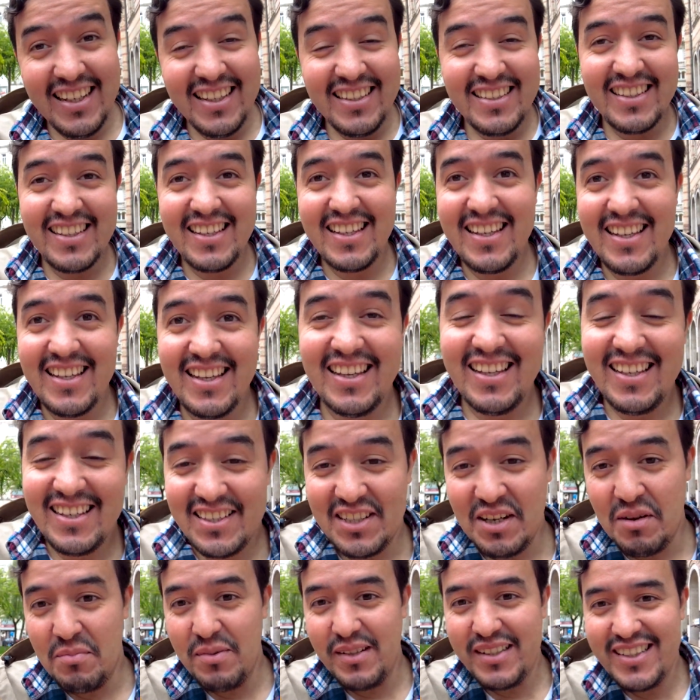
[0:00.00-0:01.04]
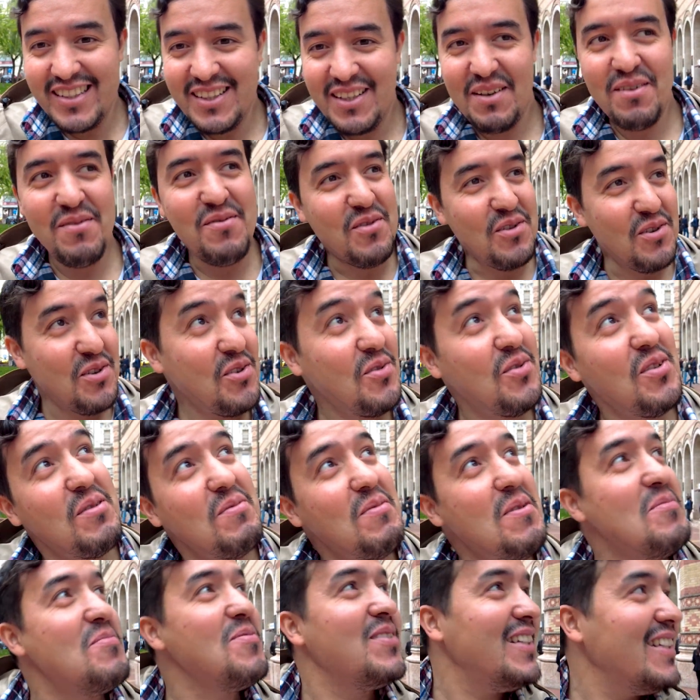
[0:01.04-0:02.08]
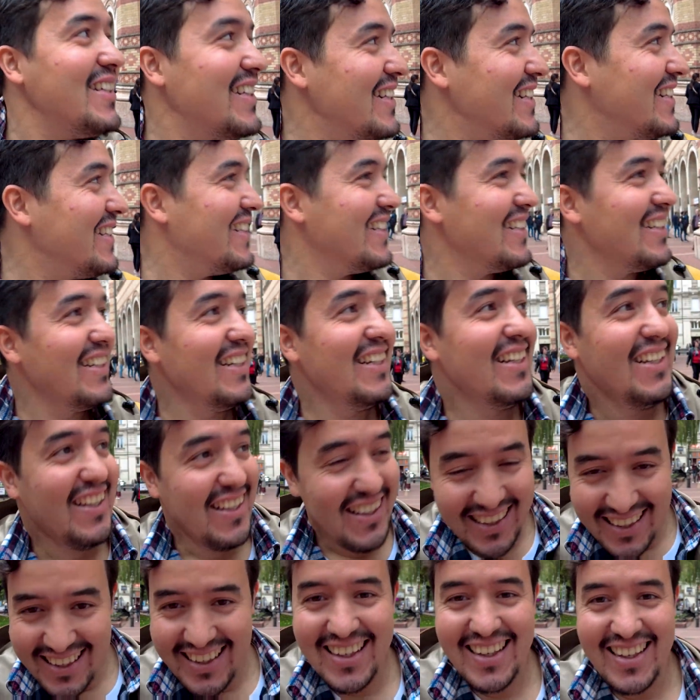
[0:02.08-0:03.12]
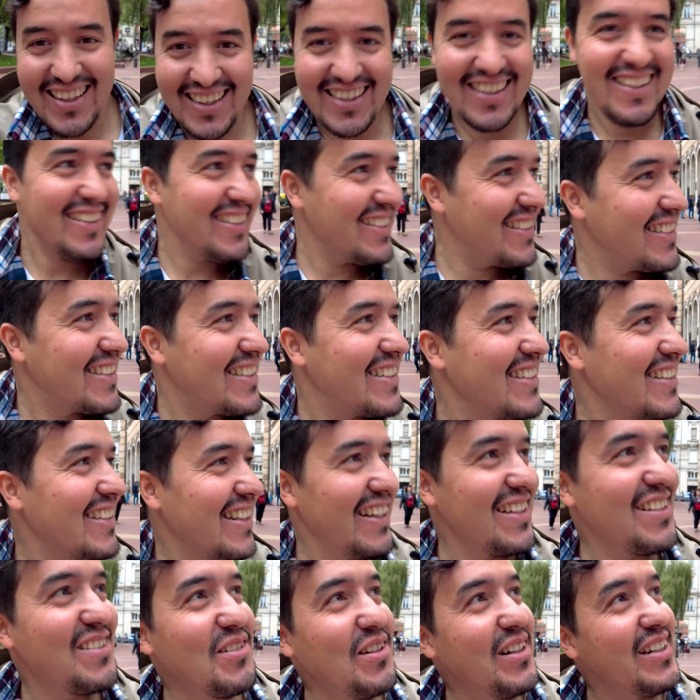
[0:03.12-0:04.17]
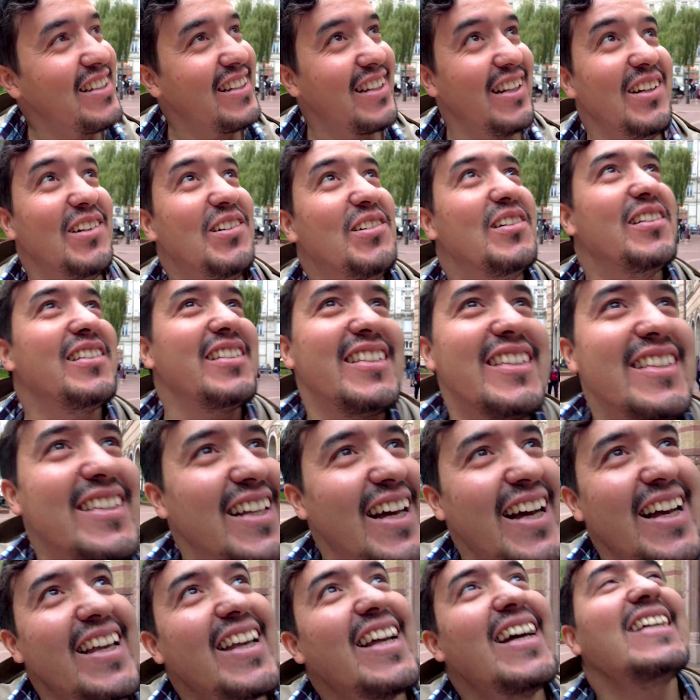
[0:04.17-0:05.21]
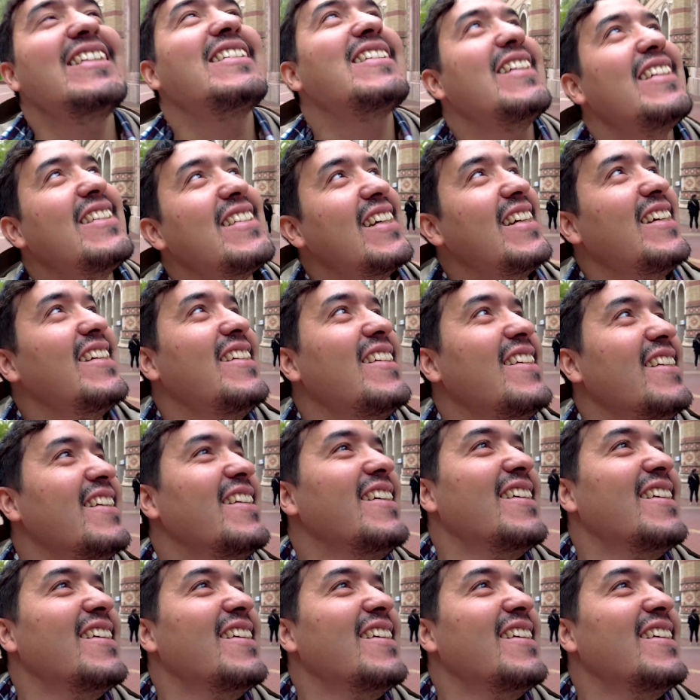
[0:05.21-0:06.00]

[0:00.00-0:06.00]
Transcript: it Shabbat for Jewish people? Yes, that's why it's closed. I can't get in.